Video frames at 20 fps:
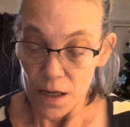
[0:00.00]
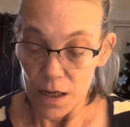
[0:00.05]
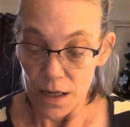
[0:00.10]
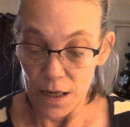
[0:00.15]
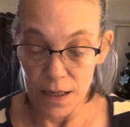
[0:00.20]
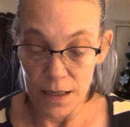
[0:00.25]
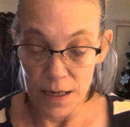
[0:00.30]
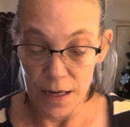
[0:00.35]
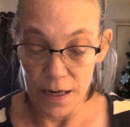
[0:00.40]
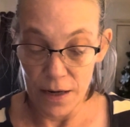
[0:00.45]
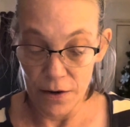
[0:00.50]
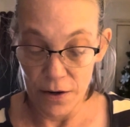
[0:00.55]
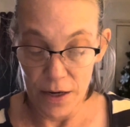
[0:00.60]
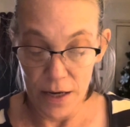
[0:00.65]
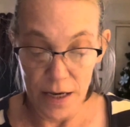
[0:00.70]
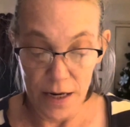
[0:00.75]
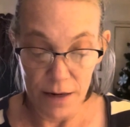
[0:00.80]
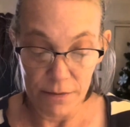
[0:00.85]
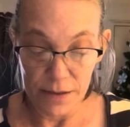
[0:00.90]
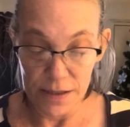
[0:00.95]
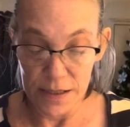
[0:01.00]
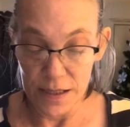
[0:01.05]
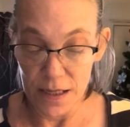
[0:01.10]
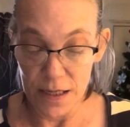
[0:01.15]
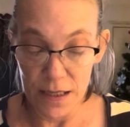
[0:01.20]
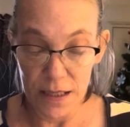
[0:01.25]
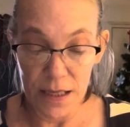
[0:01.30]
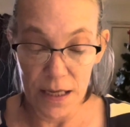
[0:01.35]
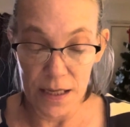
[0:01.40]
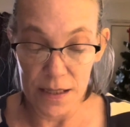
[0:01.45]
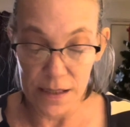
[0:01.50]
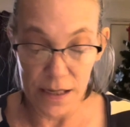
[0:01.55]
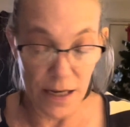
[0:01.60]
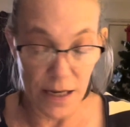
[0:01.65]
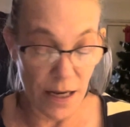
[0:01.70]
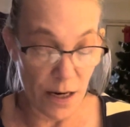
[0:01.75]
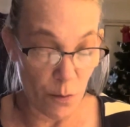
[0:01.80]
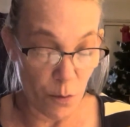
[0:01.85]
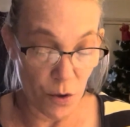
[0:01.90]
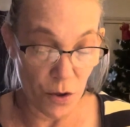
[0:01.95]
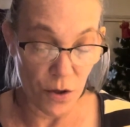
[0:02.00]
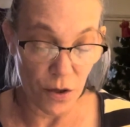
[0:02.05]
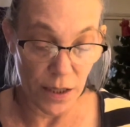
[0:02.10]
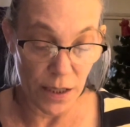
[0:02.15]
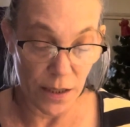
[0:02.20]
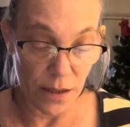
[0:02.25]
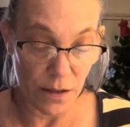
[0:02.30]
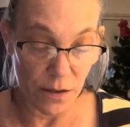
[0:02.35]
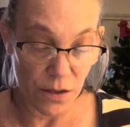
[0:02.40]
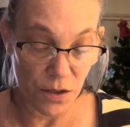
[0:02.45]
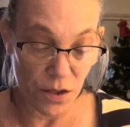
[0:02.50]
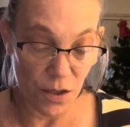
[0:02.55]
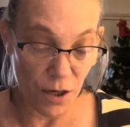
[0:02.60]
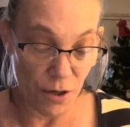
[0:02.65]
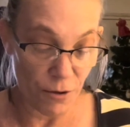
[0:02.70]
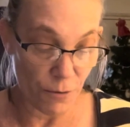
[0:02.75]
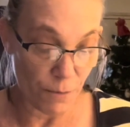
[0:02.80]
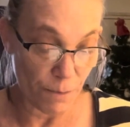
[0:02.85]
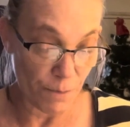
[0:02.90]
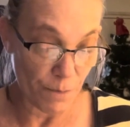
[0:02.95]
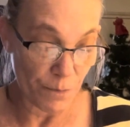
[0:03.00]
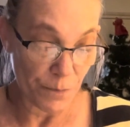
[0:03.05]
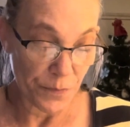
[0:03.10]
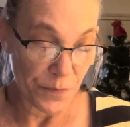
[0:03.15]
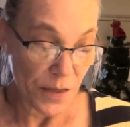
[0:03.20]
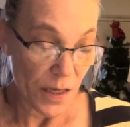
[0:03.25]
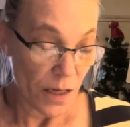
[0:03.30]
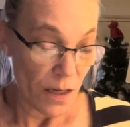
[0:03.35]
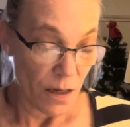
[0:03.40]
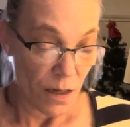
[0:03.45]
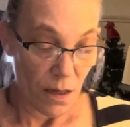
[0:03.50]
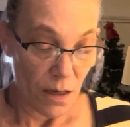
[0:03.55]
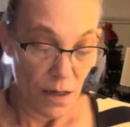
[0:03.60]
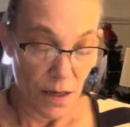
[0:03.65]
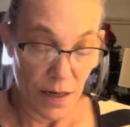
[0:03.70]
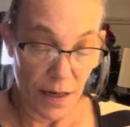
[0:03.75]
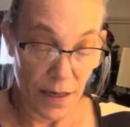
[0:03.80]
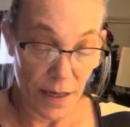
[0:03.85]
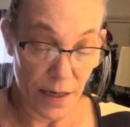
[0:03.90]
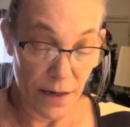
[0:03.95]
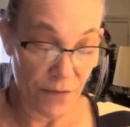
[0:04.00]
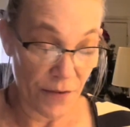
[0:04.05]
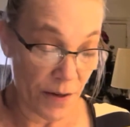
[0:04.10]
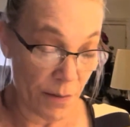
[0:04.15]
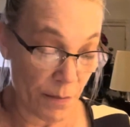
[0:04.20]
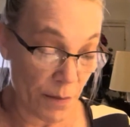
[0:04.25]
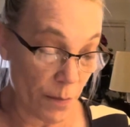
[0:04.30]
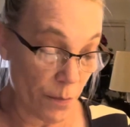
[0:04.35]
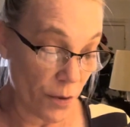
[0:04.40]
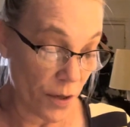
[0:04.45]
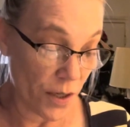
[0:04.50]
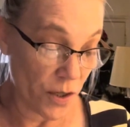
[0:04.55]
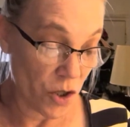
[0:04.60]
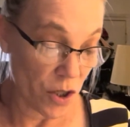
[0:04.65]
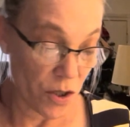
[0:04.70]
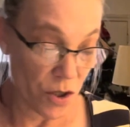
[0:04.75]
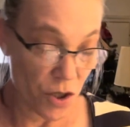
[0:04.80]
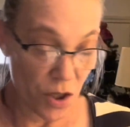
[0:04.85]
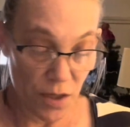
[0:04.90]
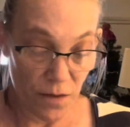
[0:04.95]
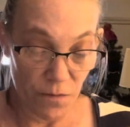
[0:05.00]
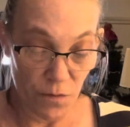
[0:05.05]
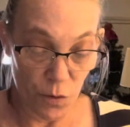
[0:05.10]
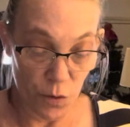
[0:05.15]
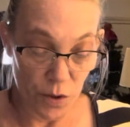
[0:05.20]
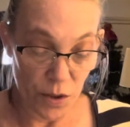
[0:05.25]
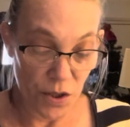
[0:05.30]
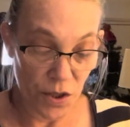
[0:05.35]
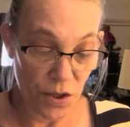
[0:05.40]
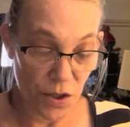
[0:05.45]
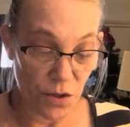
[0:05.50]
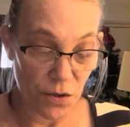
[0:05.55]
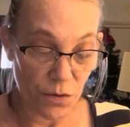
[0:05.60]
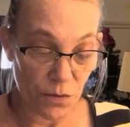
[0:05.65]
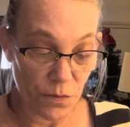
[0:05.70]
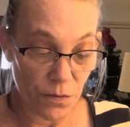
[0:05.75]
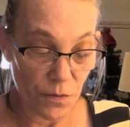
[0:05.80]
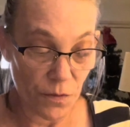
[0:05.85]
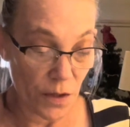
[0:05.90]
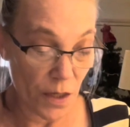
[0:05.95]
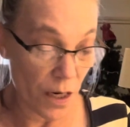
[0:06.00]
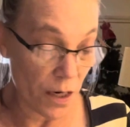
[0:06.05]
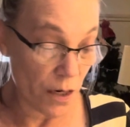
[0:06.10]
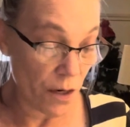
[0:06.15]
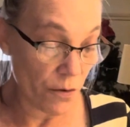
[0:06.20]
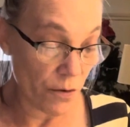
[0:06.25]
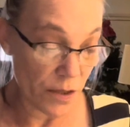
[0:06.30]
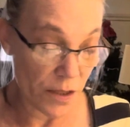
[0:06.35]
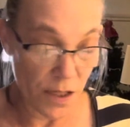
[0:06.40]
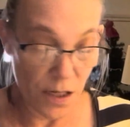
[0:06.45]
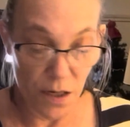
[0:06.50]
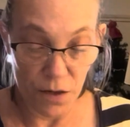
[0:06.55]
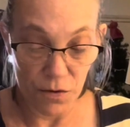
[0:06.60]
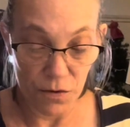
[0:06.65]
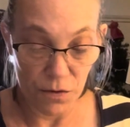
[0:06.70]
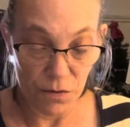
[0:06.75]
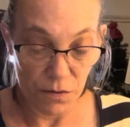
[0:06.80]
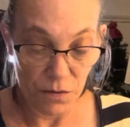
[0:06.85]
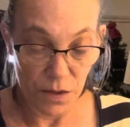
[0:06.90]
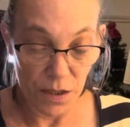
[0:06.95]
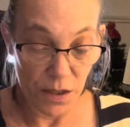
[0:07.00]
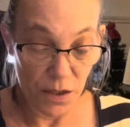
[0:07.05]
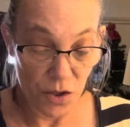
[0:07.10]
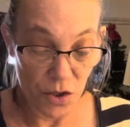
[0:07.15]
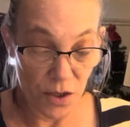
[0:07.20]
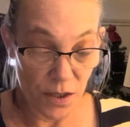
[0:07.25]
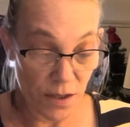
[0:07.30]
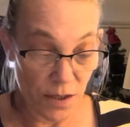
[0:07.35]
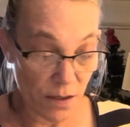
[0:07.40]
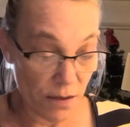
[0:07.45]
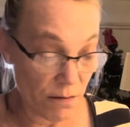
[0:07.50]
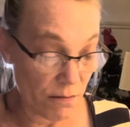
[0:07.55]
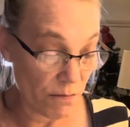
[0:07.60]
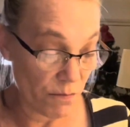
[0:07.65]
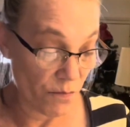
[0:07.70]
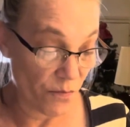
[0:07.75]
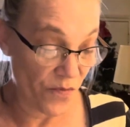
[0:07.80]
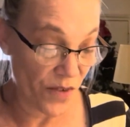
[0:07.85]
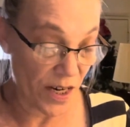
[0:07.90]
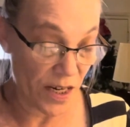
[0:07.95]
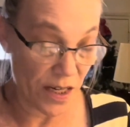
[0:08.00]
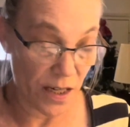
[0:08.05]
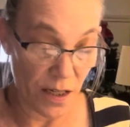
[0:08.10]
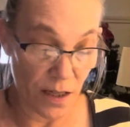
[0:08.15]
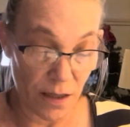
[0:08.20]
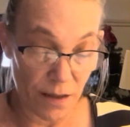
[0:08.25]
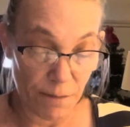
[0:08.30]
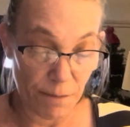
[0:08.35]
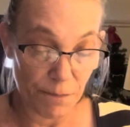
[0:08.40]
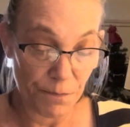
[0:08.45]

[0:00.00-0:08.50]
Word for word: in there and I was like, yes, I got to work on it. So, and I got to find my project sheet for it too. I know it's here. It's just finding it.